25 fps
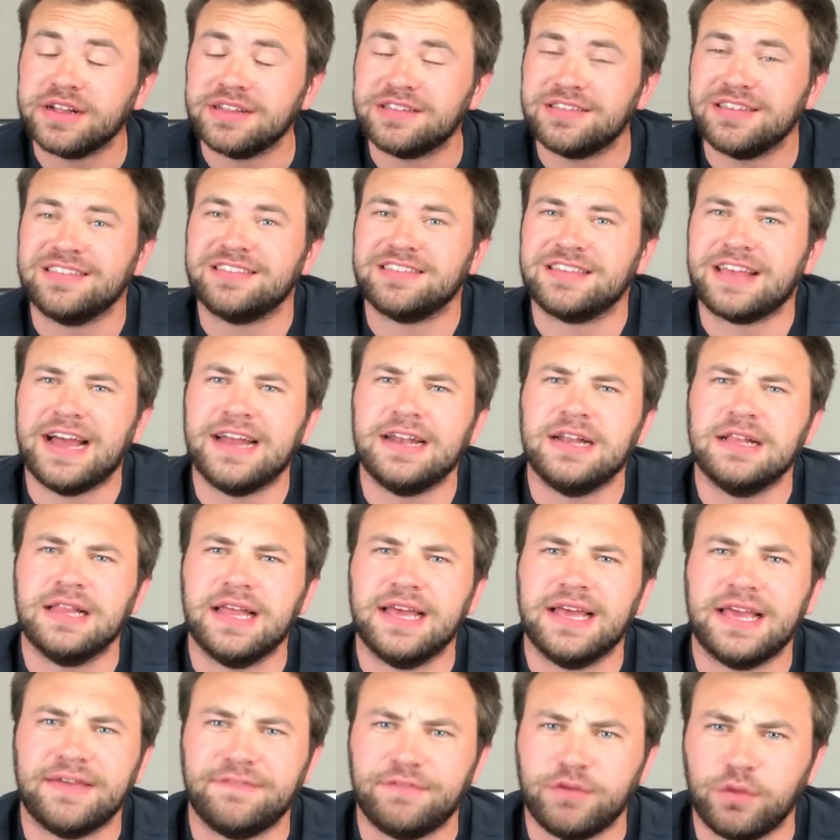It's it's kind of
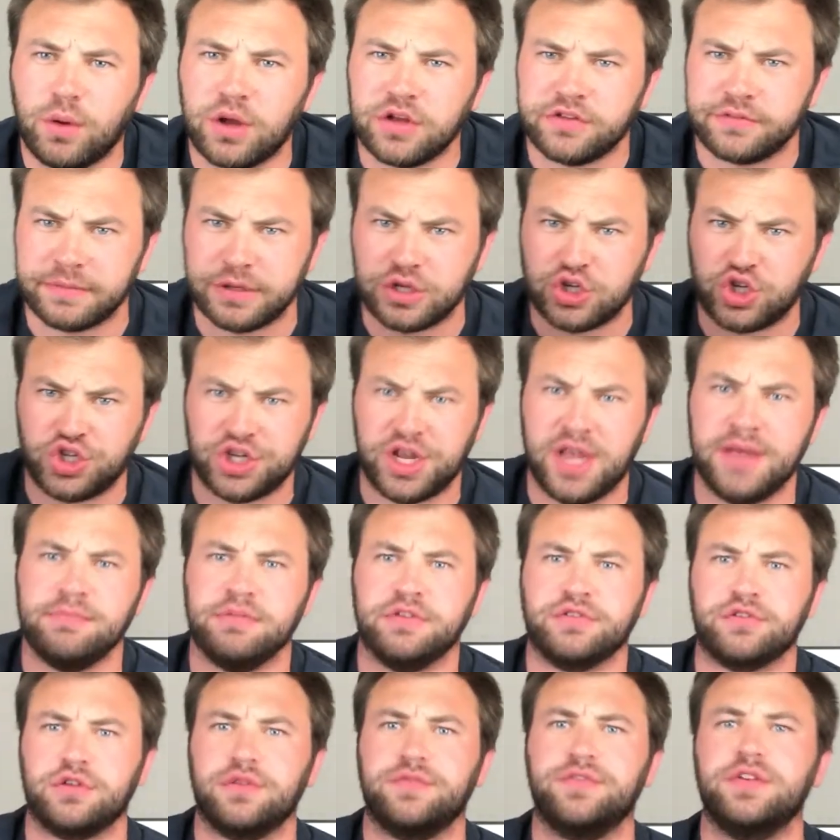like if you watch my
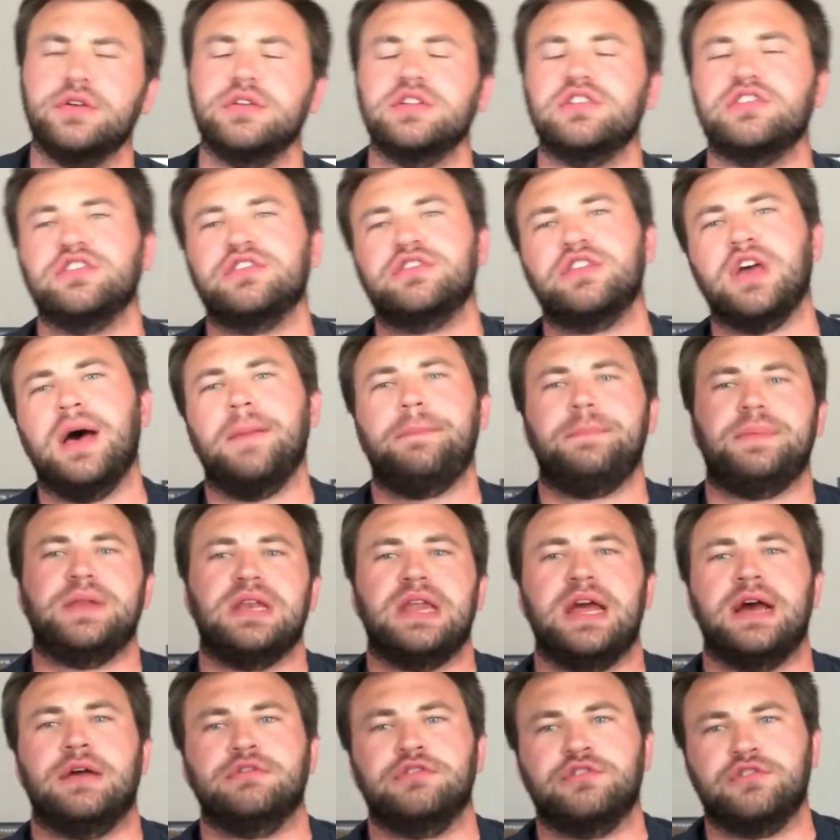Shameless review, it's just up
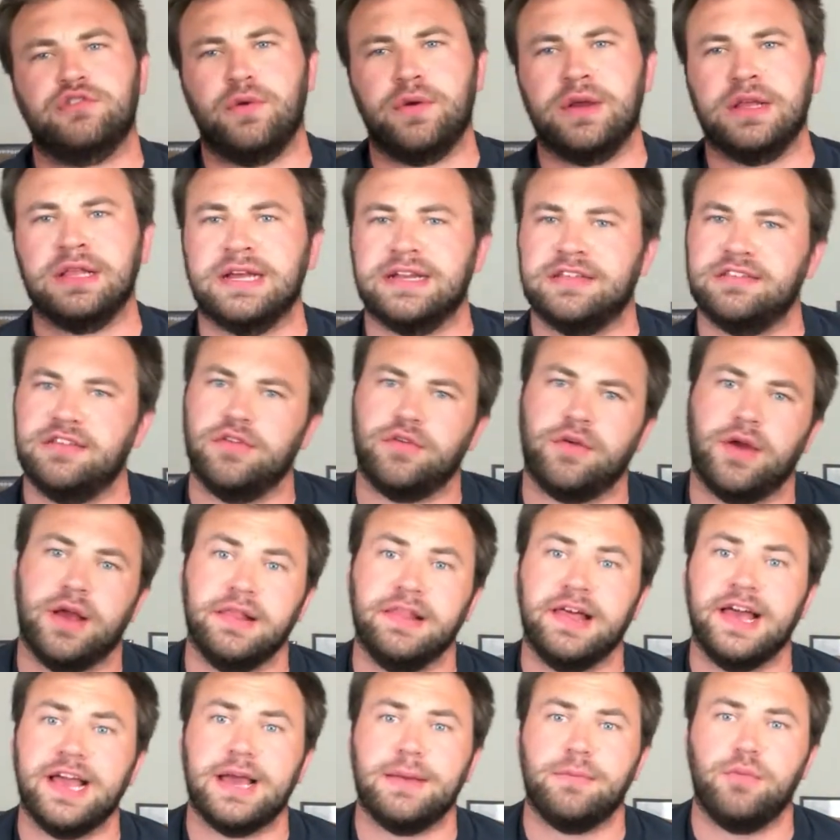and down storylines. Either I
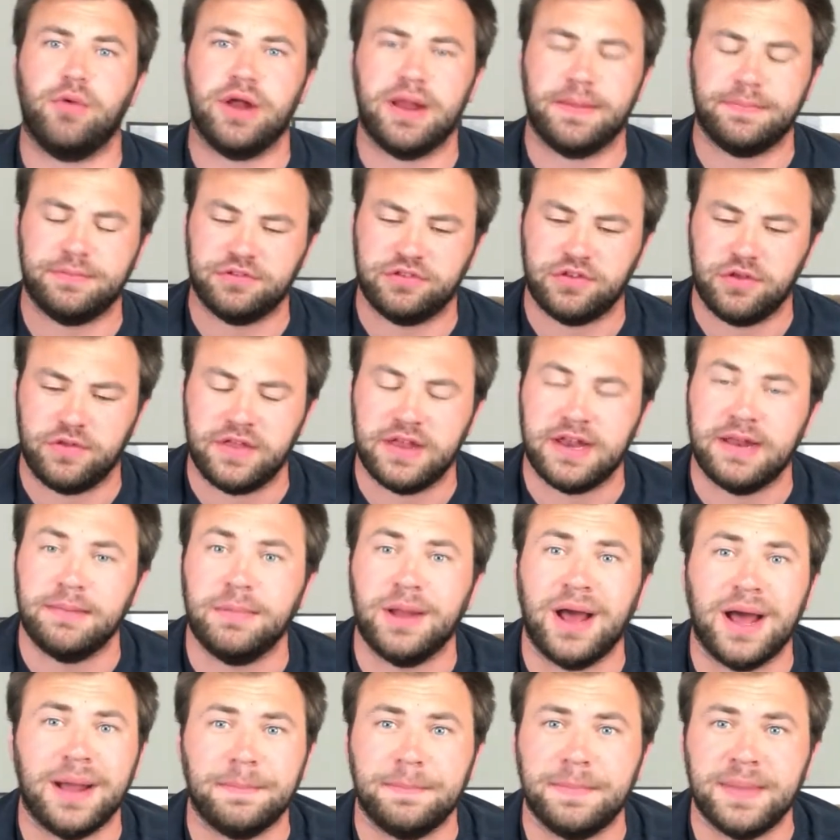like them one episode, and then I'm
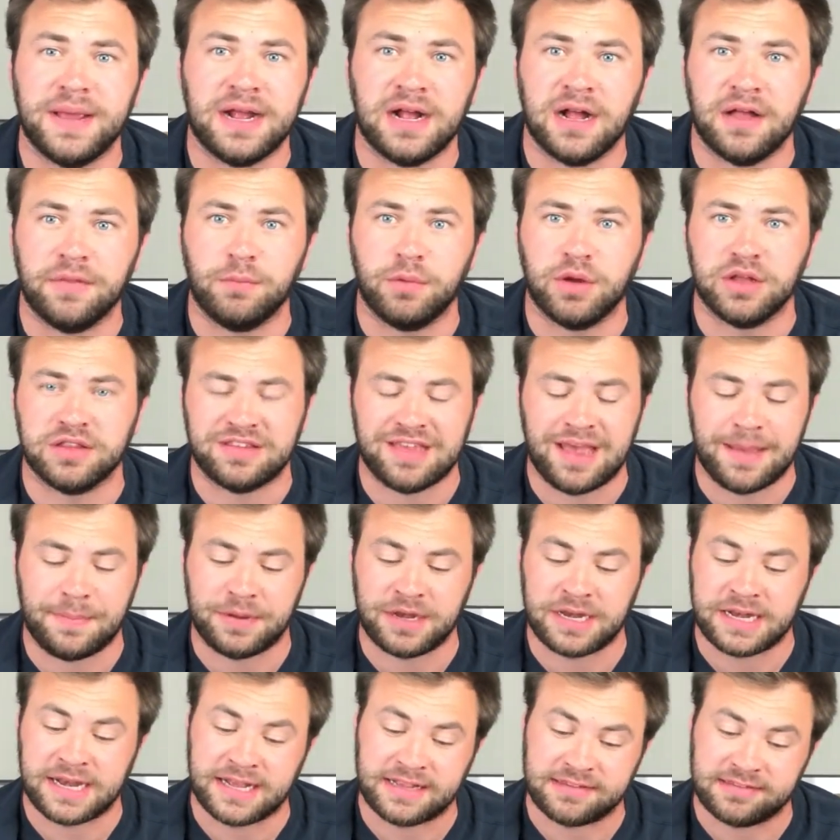not big on what's
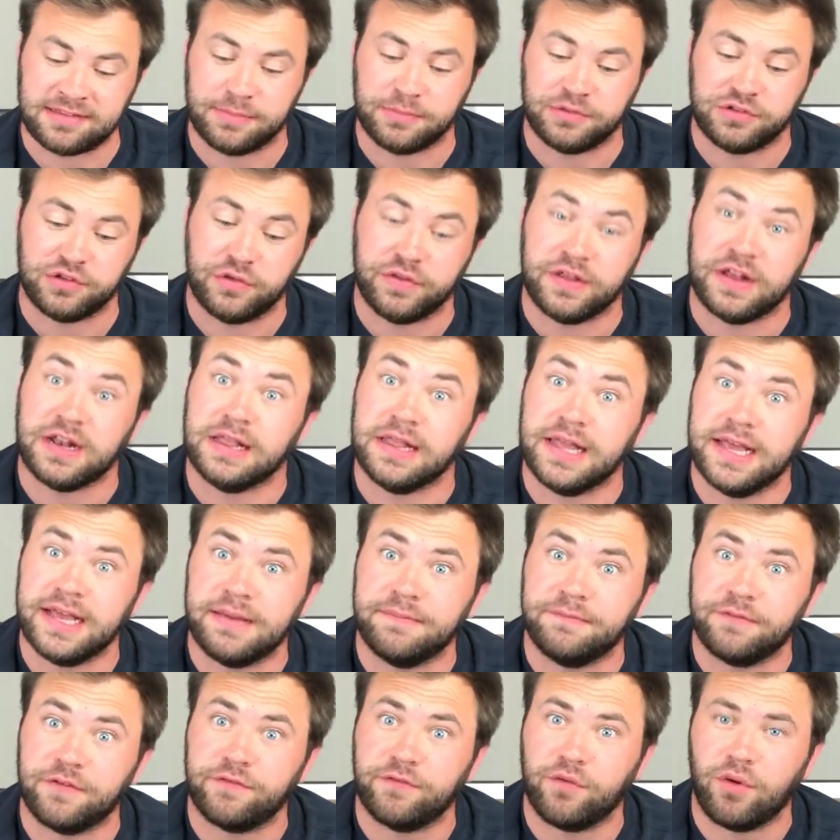happening next episode. Then I like
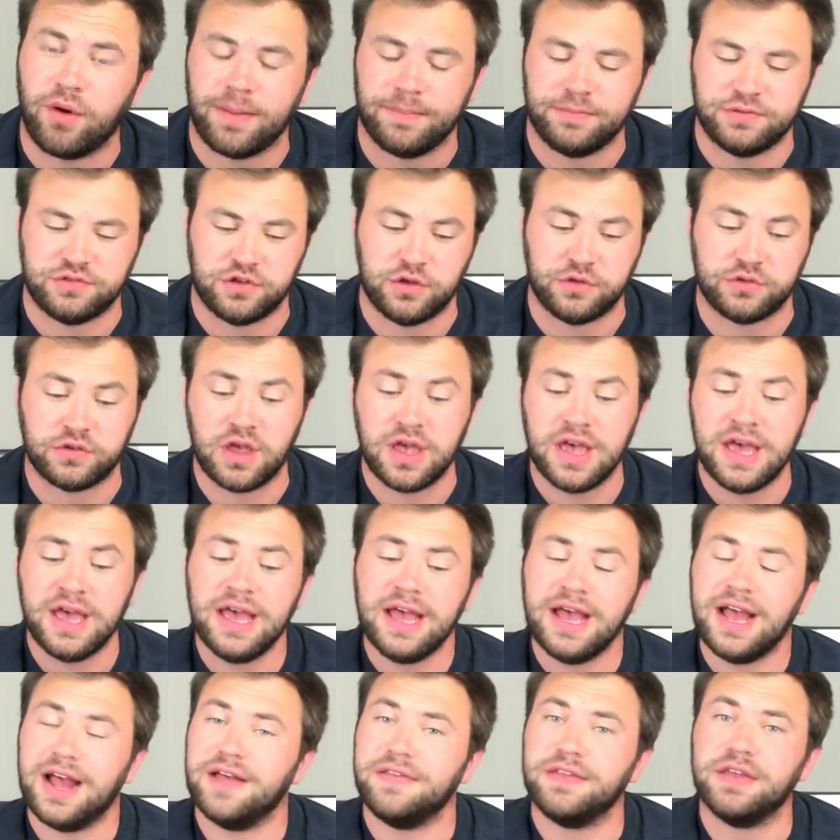them for four episodes,
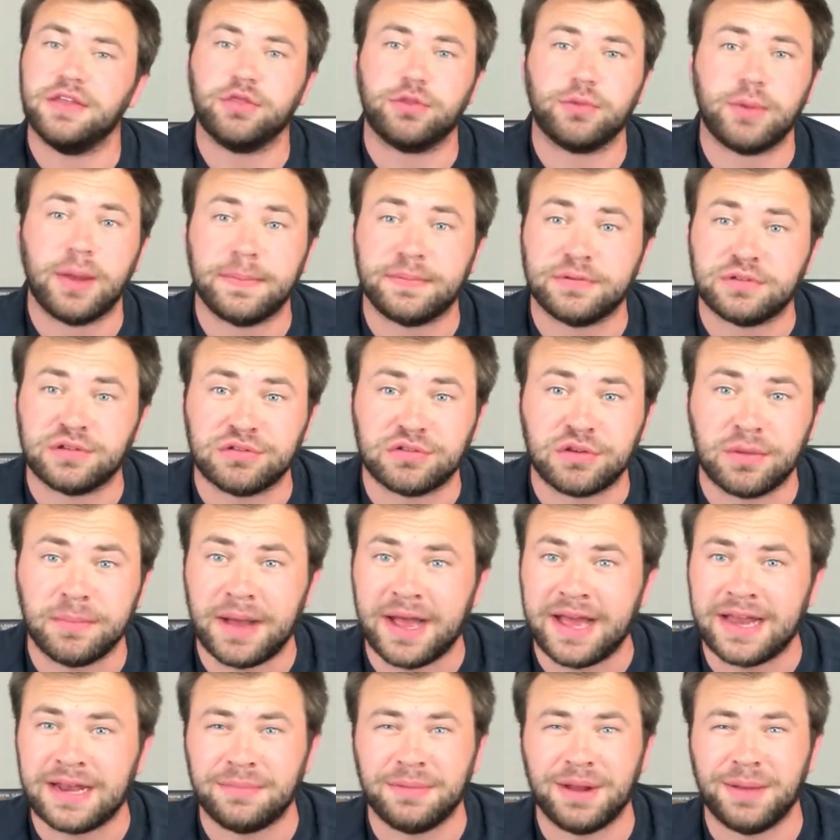and then three episodes go
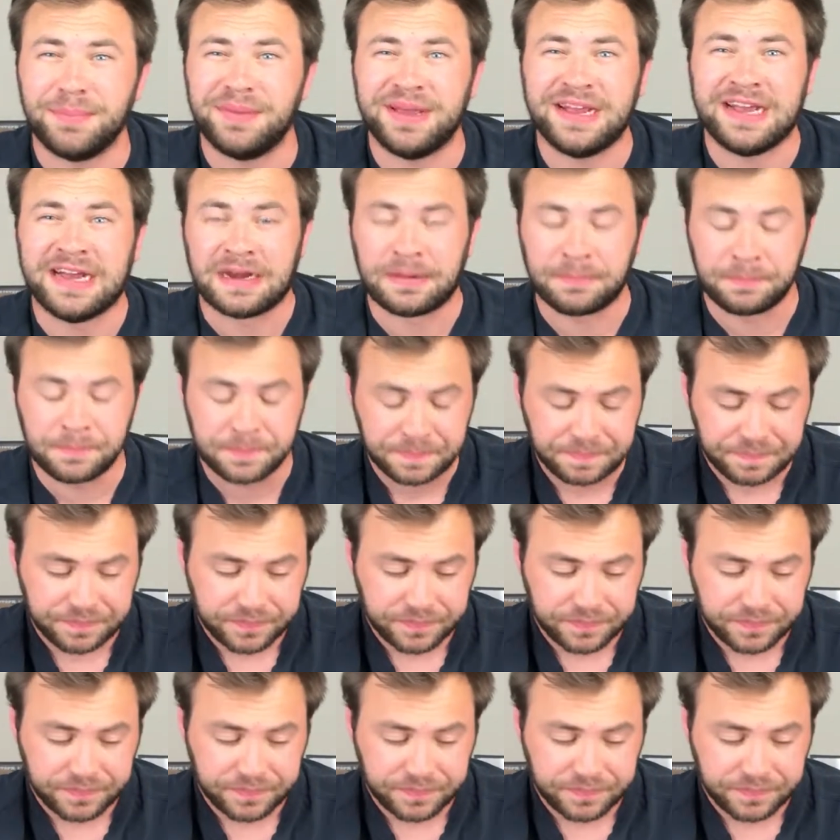by, and I'm not big on them.